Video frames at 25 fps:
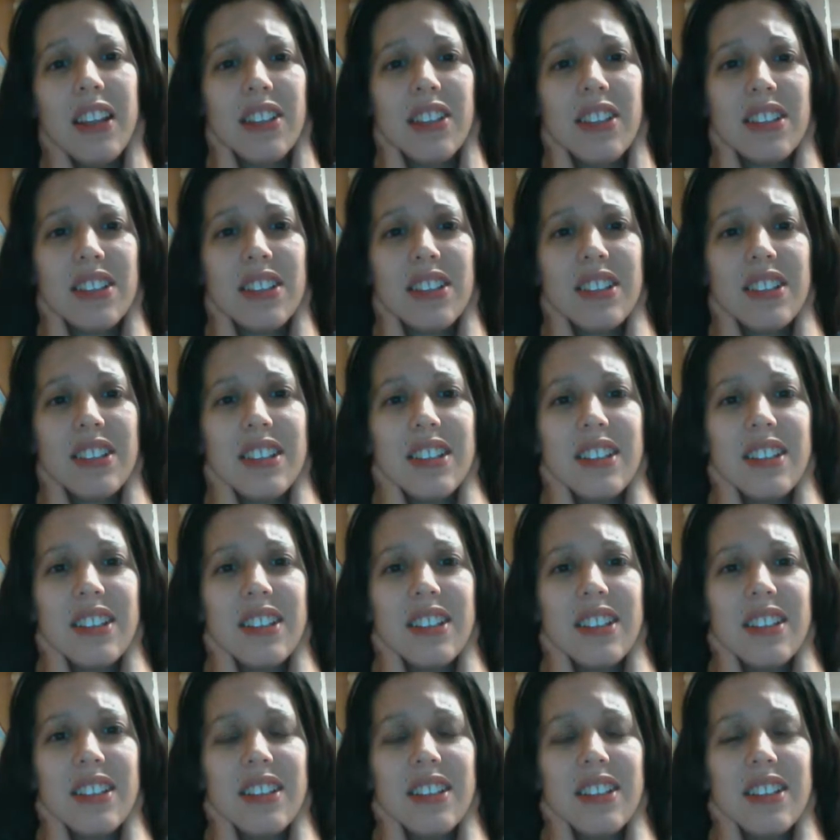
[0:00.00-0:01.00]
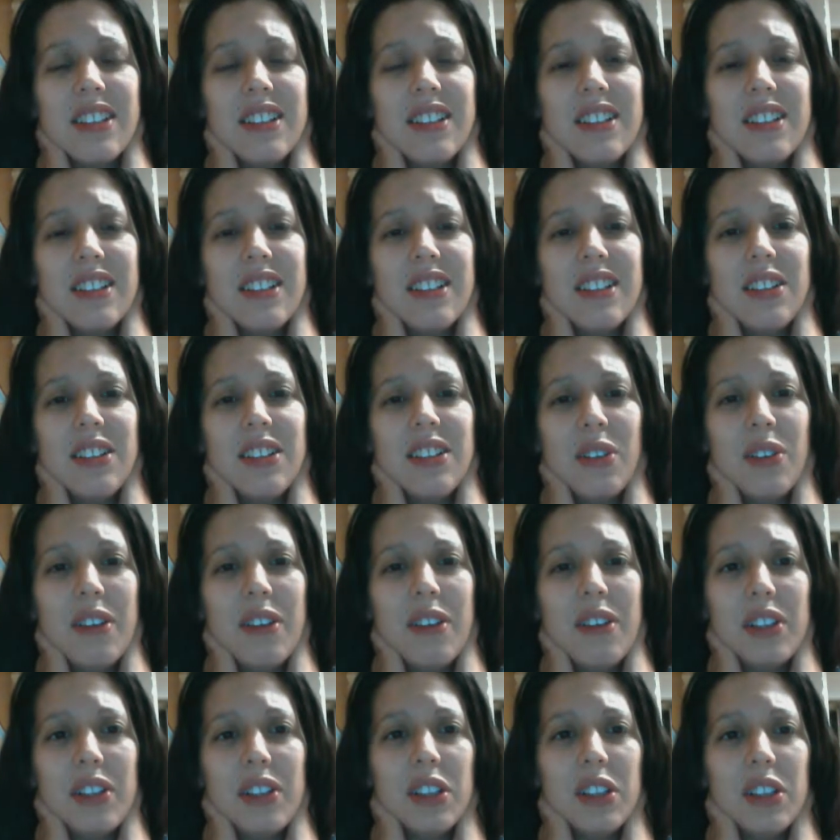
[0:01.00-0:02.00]
just don't have
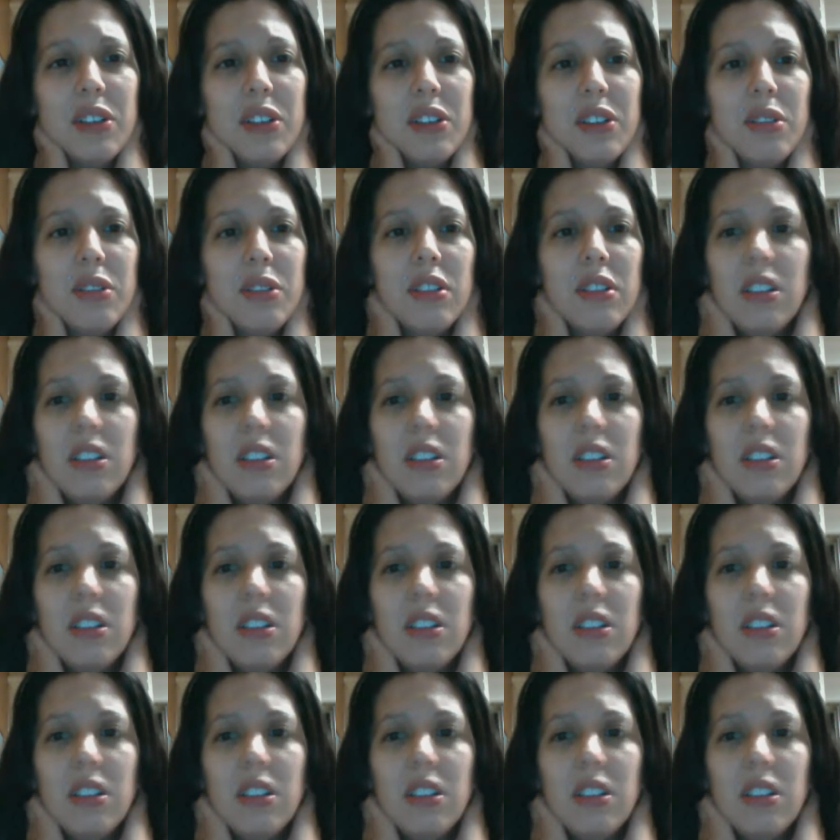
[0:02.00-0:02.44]
a clue,